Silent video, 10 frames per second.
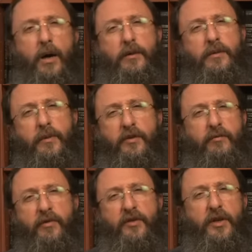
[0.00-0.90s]
ultimate
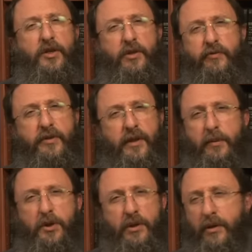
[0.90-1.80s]
revelation of
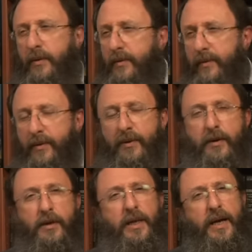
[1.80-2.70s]
redemption
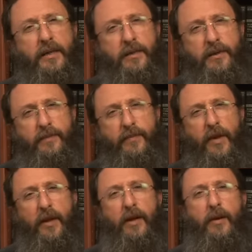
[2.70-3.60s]
class,
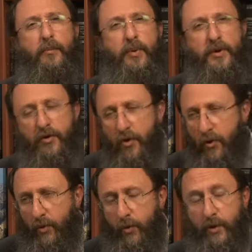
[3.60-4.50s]
but
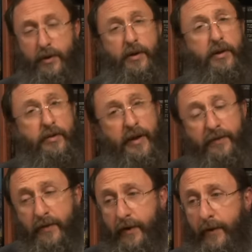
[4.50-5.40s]
know
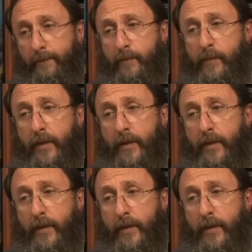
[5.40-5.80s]
that the